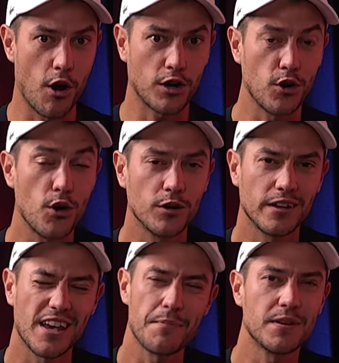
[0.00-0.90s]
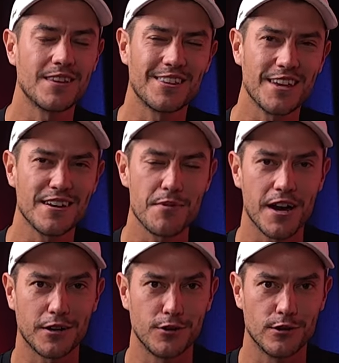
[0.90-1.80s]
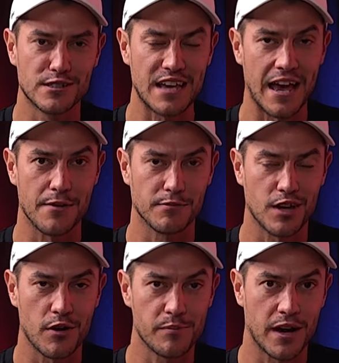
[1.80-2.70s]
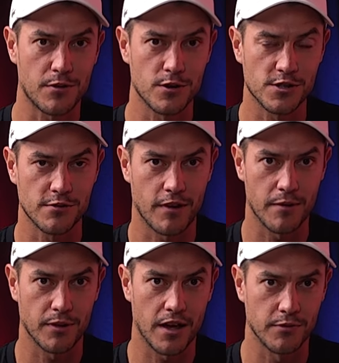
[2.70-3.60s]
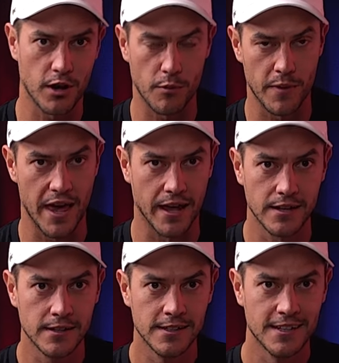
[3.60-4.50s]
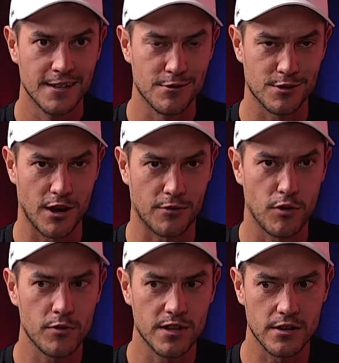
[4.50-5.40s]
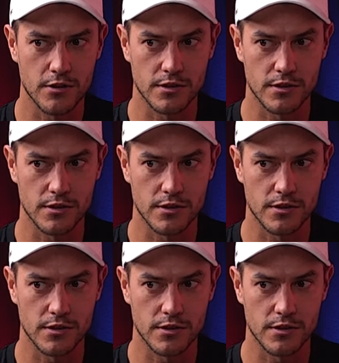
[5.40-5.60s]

No, Gawn. Yeah, but the thing about Gawn's game, going back watching replay with old man, was like, what do we do?